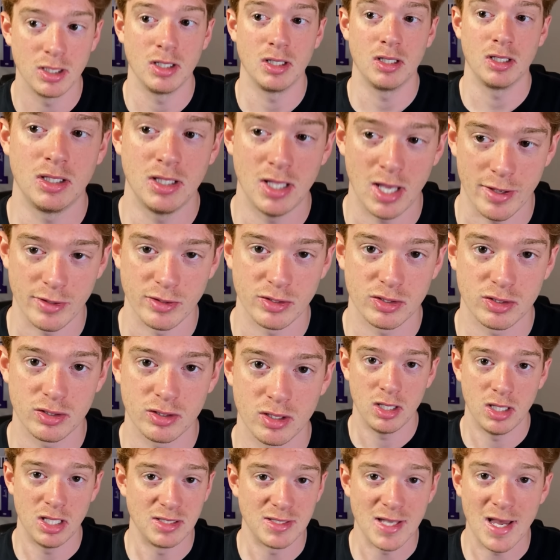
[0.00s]
Yes.
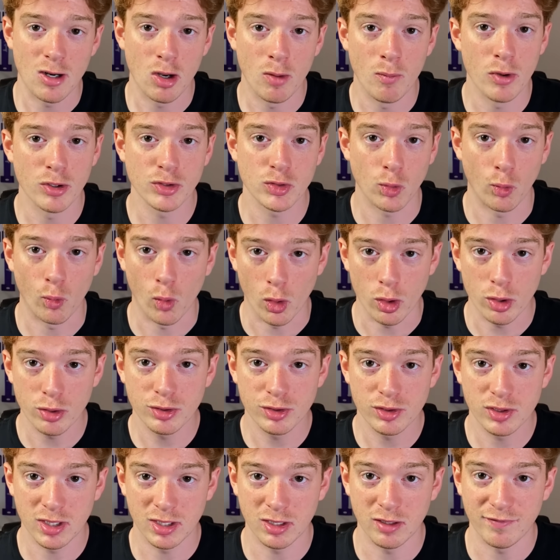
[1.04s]
Is that almost worse
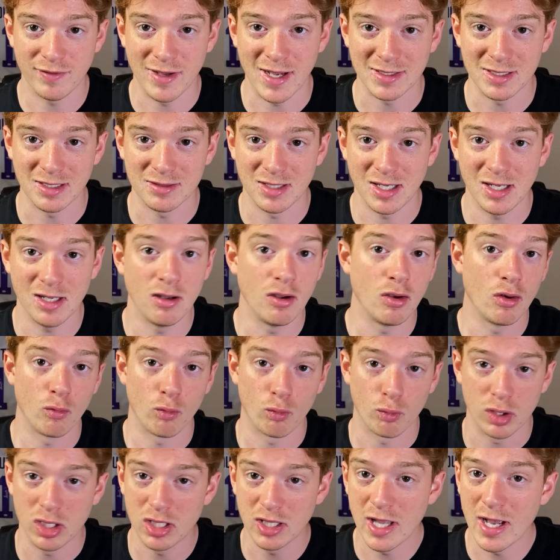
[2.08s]
in the fact that they
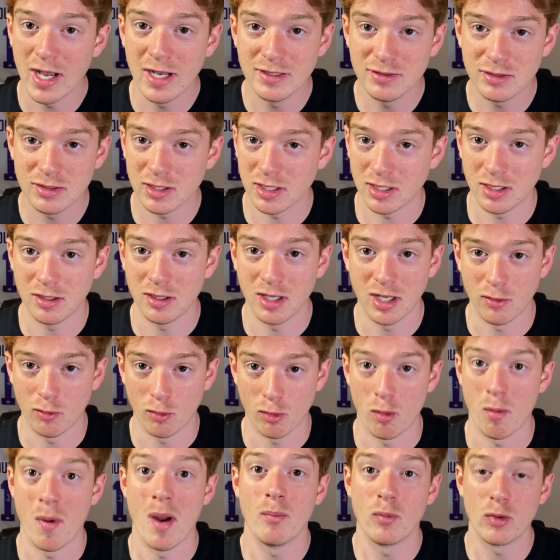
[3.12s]
realize and
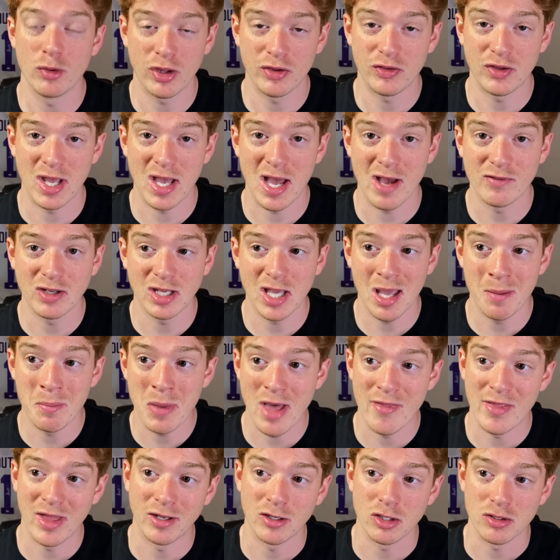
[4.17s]
remember that they have a game and
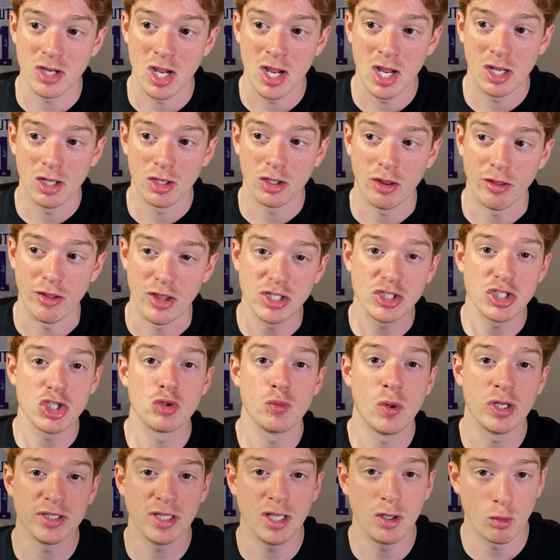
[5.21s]
then this is
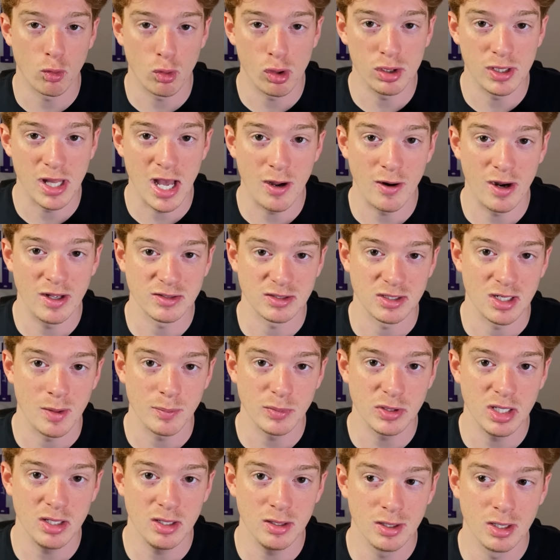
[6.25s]
what they roll out as an
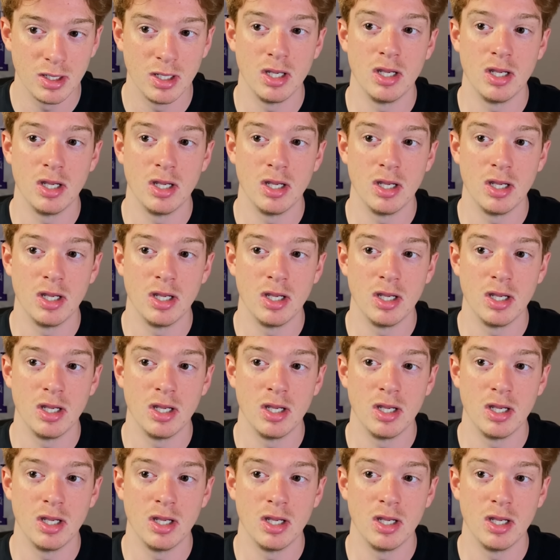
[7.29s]
update?